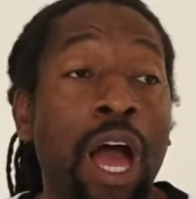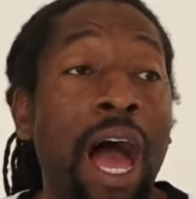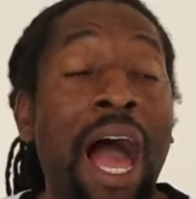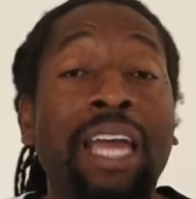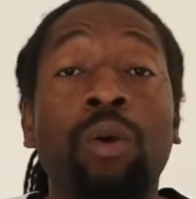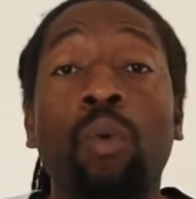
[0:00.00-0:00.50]

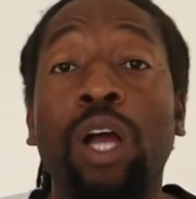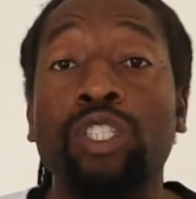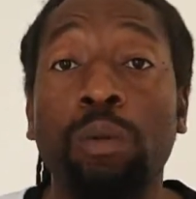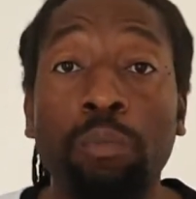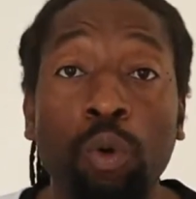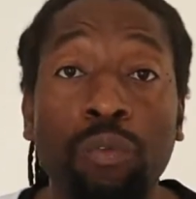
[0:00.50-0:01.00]
I can watch a
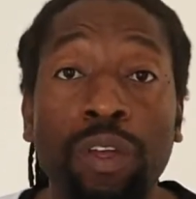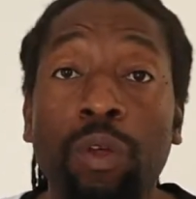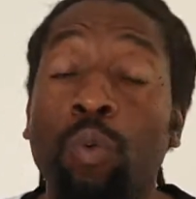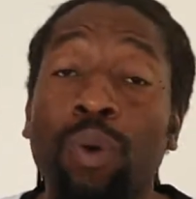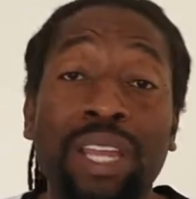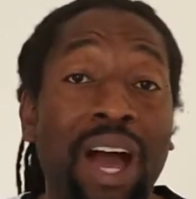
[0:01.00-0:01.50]
movie
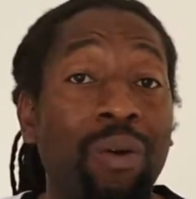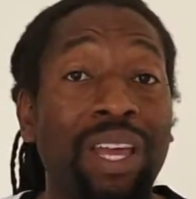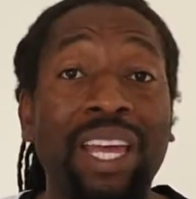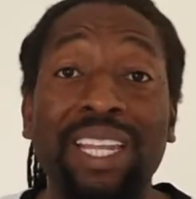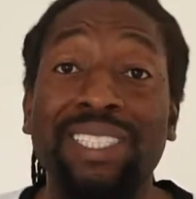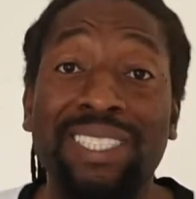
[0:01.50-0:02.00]
without
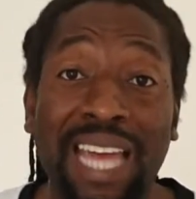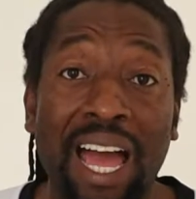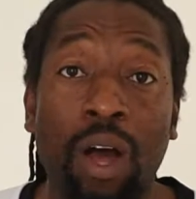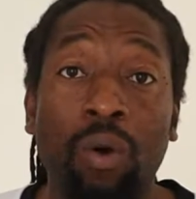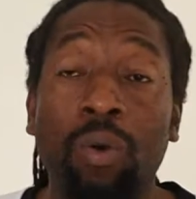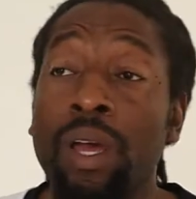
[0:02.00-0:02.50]
any
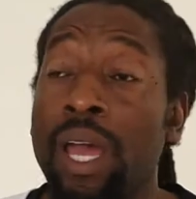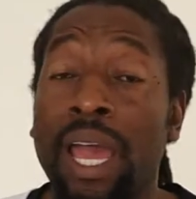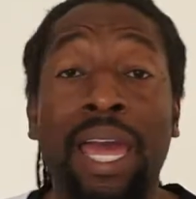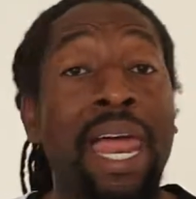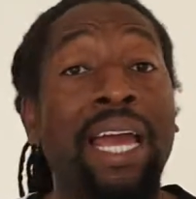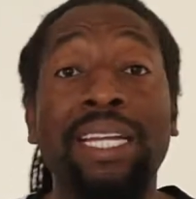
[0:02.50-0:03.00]
sound
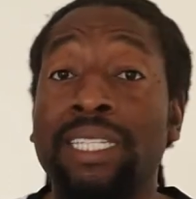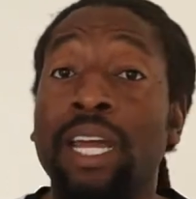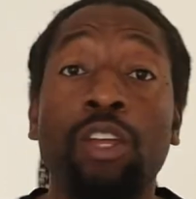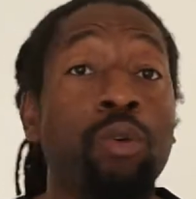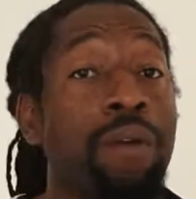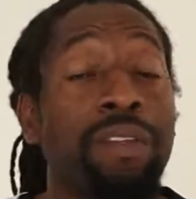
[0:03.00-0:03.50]
and I can tell
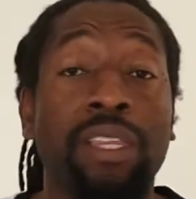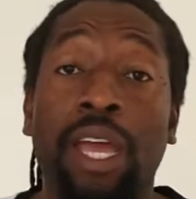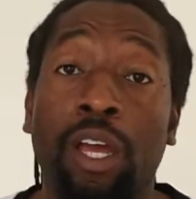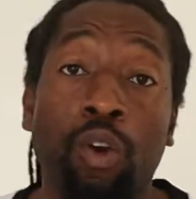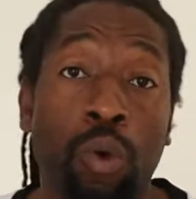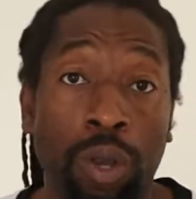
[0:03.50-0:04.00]
you
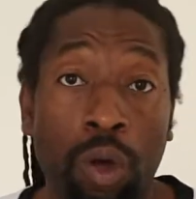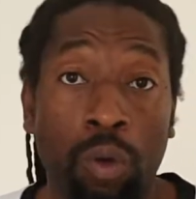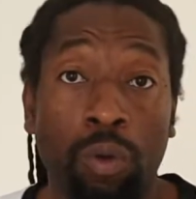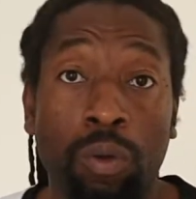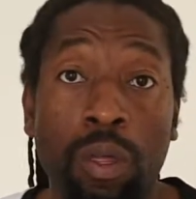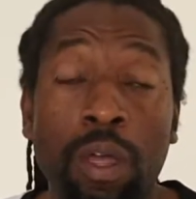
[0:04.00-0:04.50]
everything going
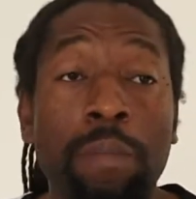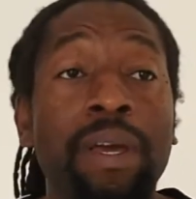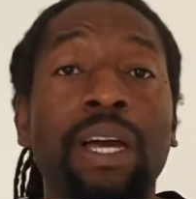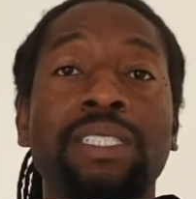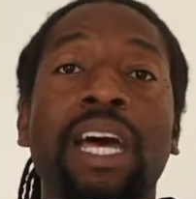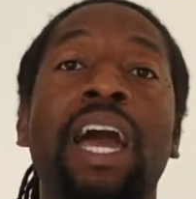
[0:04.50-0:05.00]
on
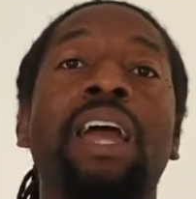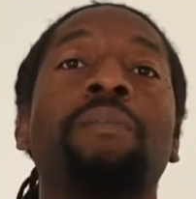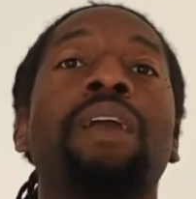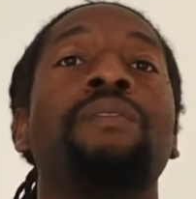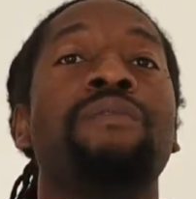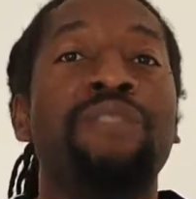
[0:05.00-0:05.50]
because I am
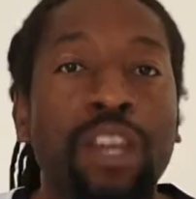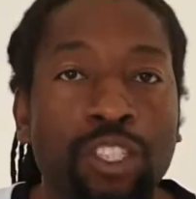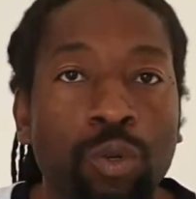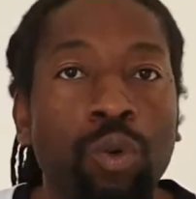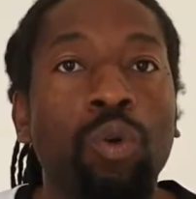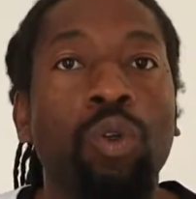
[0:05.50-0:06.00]
a
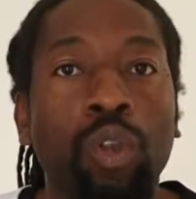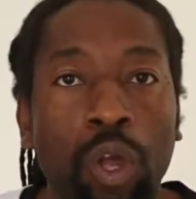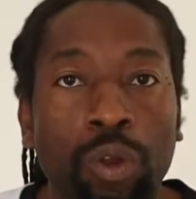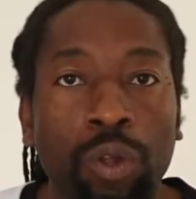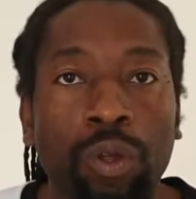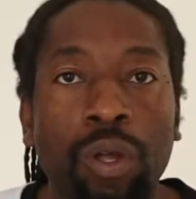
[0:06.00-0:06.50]
visual
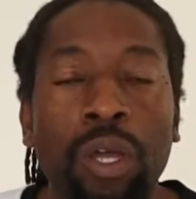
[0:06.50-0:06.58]
learner.